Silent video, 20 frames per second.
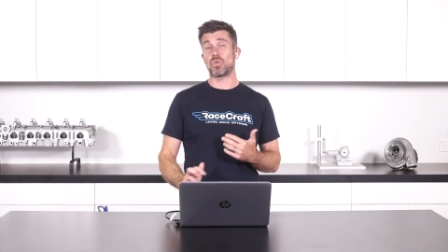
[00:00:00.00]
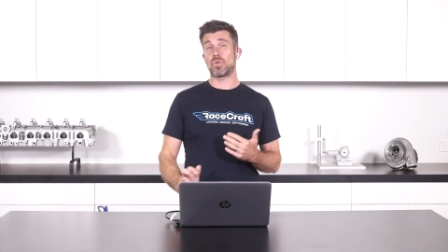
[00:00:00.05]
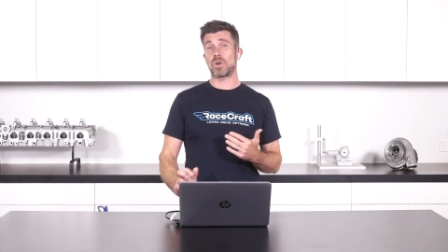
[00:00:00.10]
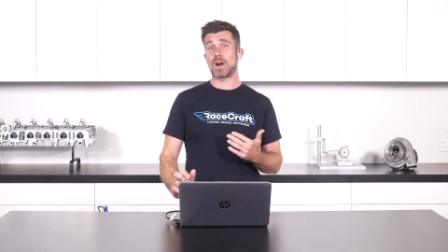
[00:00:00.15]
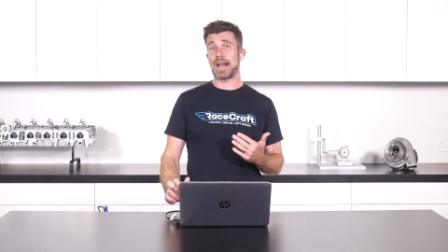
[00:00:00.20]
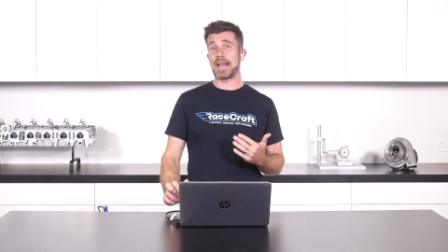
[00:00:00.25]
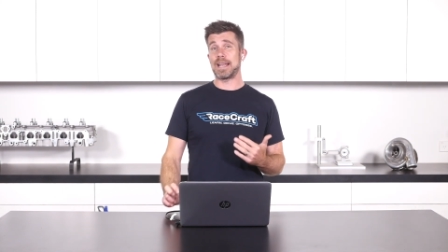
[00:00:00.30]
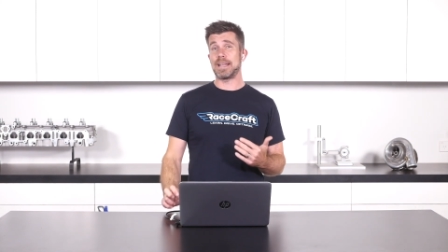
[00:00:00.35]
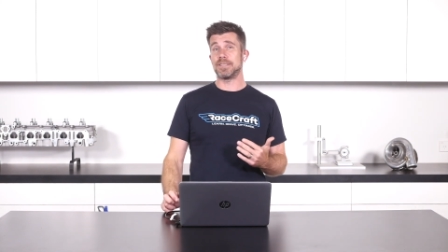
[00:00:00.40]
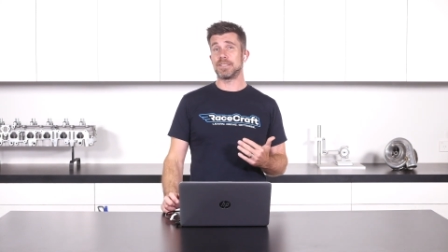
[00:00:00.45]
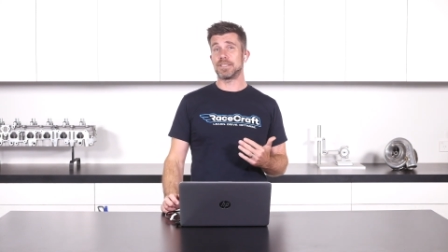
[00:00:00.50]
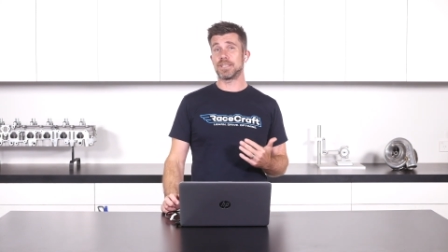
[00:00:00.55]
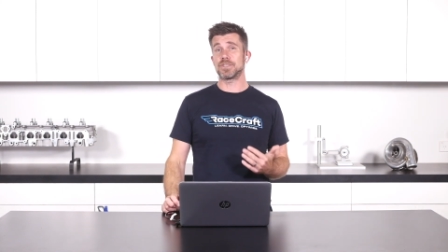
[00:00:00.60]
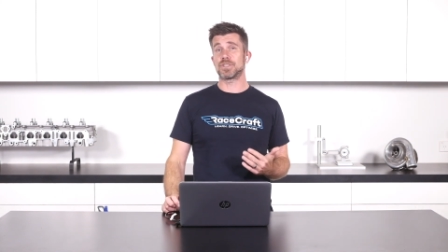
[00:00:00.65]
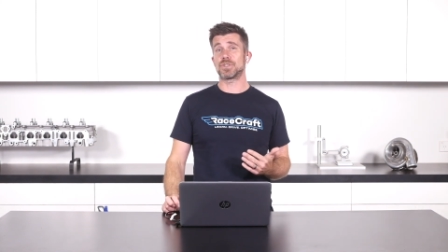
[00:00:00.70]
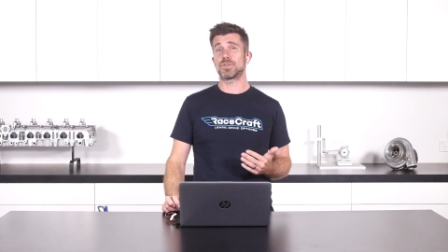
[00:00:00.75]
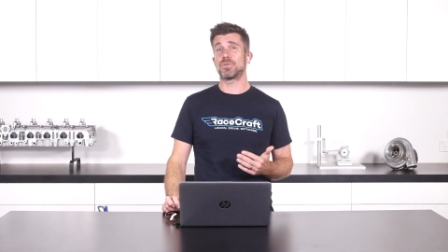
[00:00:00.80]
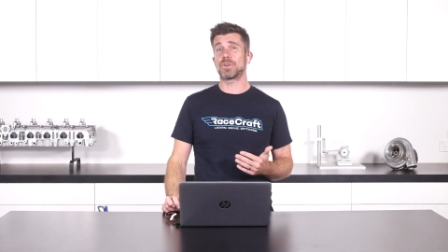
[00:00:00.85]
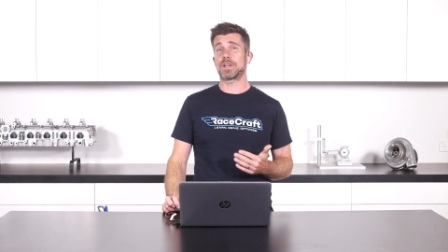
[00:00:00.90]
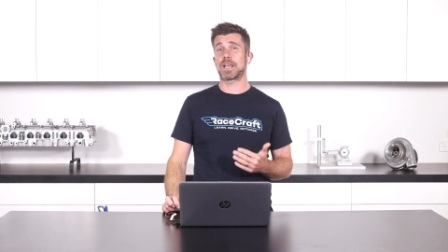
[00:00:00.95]
or a
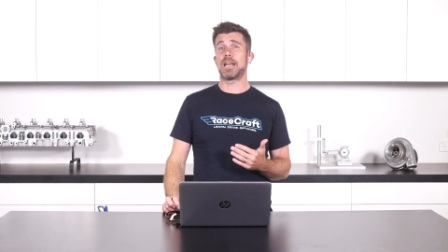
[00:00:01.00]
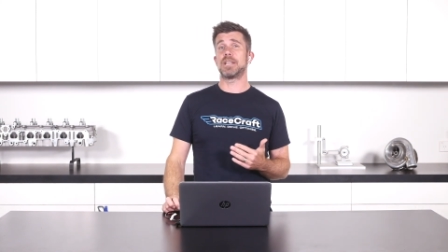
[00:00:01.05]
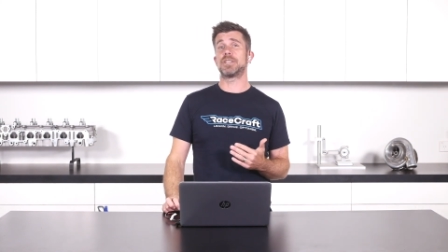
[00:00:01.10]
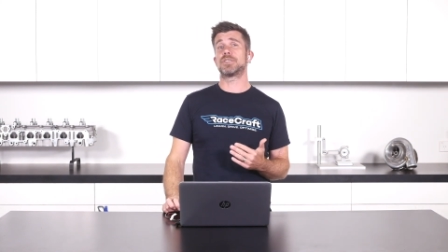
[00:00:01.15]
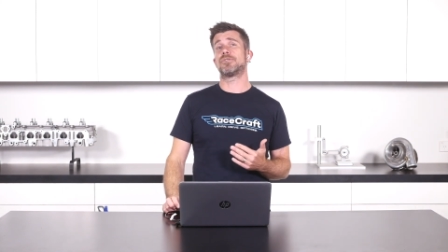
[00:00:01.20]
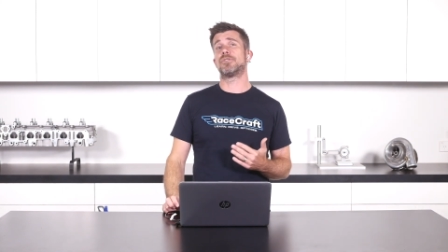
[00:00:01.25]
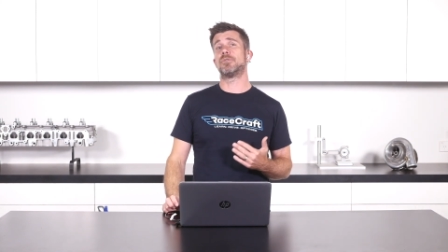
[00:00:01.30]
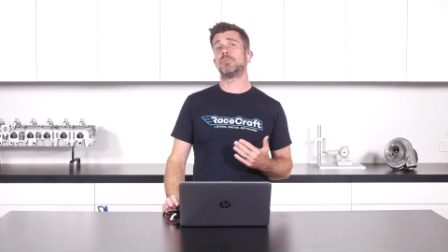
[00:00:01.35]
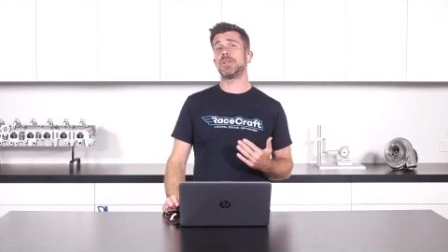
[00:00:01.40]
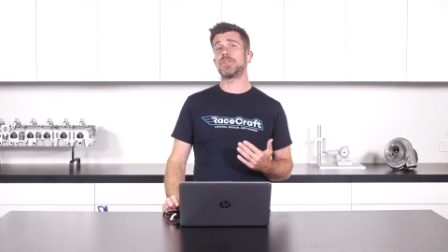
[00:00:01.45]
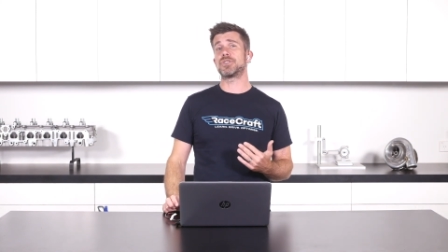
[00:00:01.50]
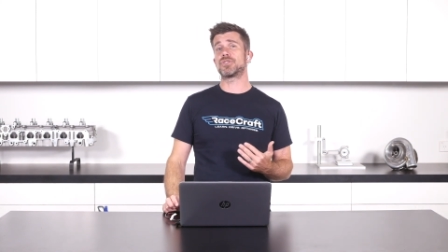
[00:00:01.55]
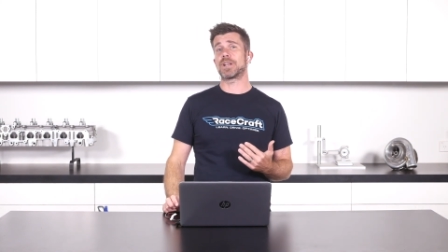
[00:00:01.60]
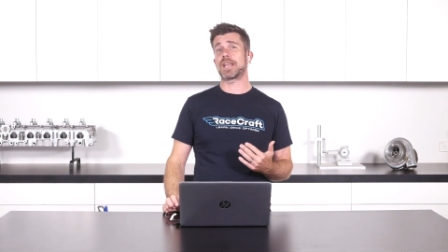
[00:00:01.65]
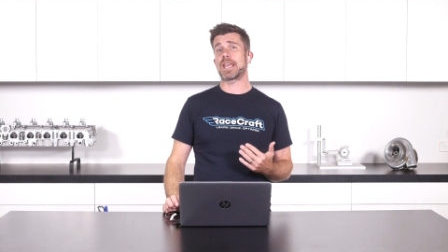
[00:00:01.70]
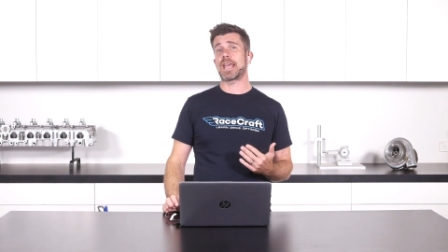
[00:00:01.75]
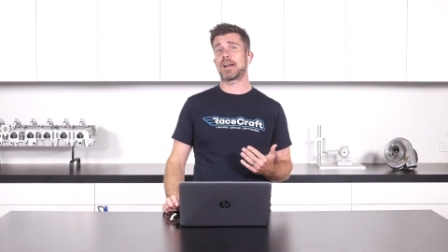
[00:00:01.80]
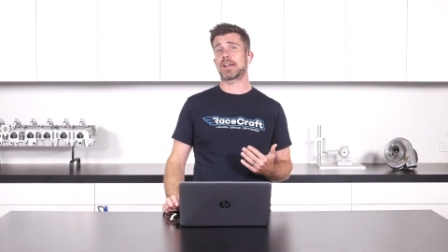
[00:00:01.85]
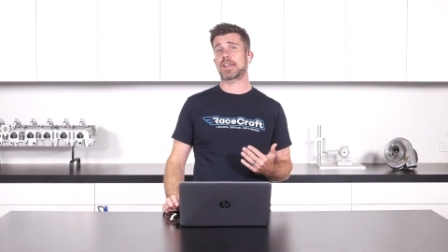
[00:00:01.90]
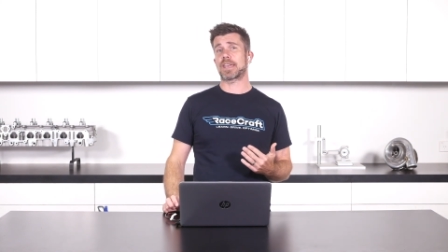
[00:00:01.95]
digital gauge for
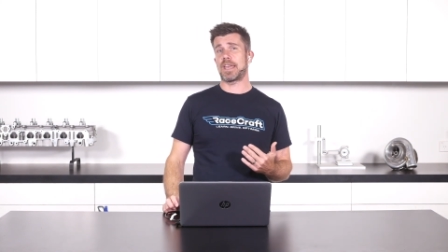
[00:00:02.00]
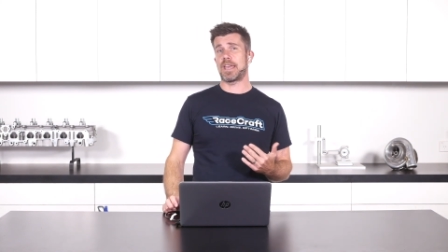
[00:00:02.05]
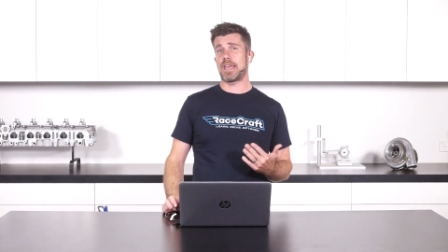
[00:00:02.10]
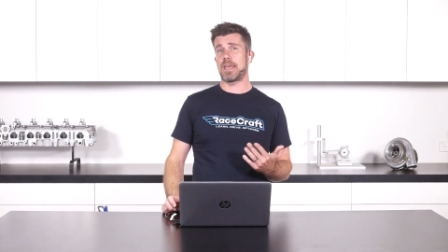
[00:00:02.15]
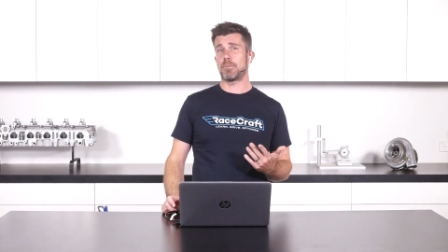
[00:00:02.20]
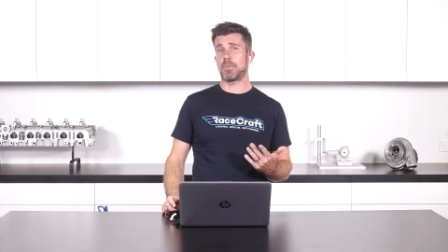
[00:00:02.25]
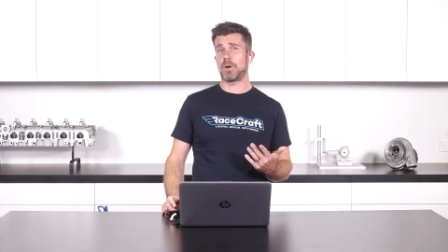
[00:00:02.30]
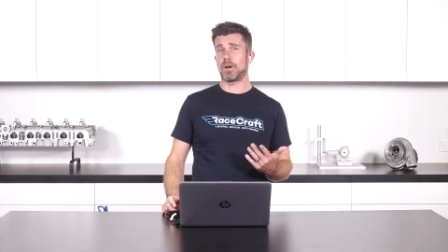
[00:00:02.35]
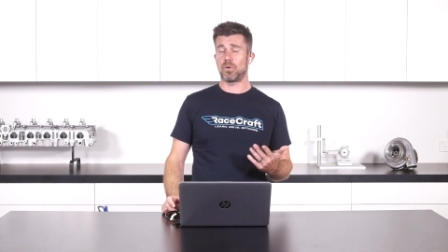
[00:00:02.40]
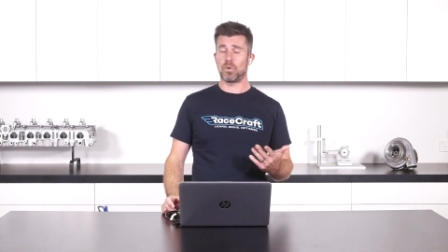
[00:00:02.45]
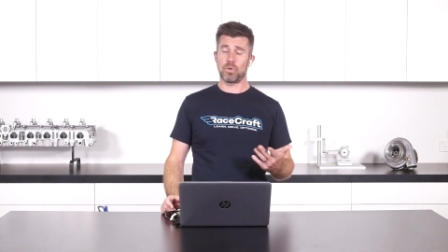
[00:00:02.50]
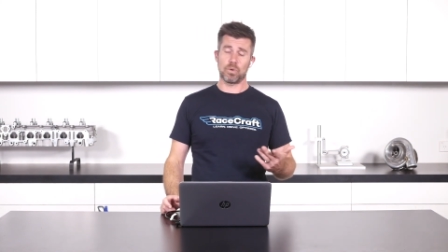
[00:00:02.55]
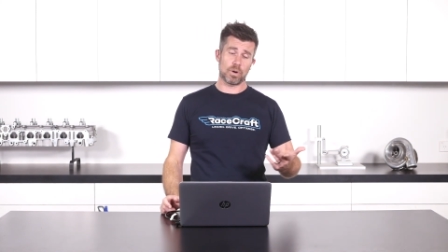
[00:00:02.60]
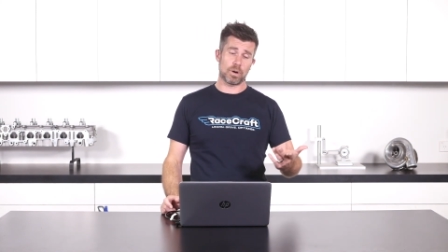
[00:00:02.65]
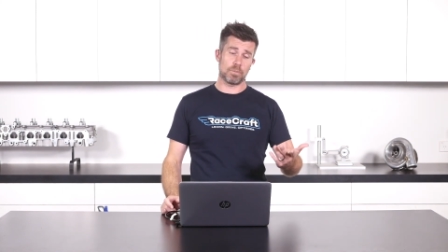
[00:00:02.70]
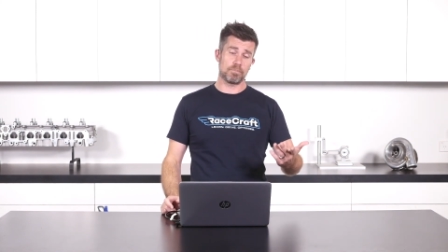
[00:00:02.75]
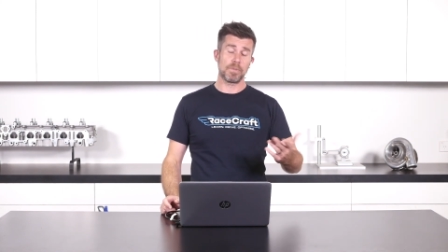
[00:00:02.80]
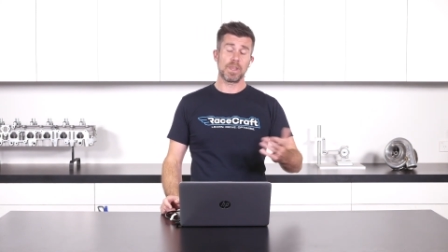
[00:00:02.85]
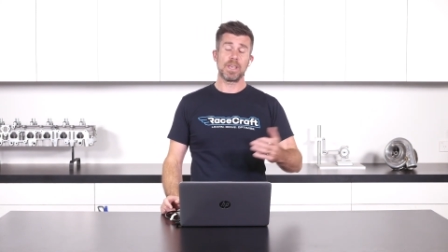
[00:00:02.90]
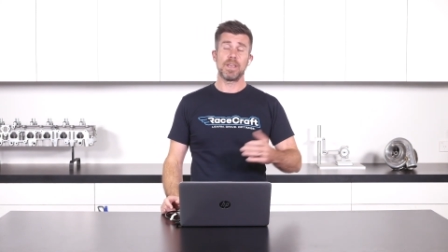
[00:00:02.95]
measuring our camber or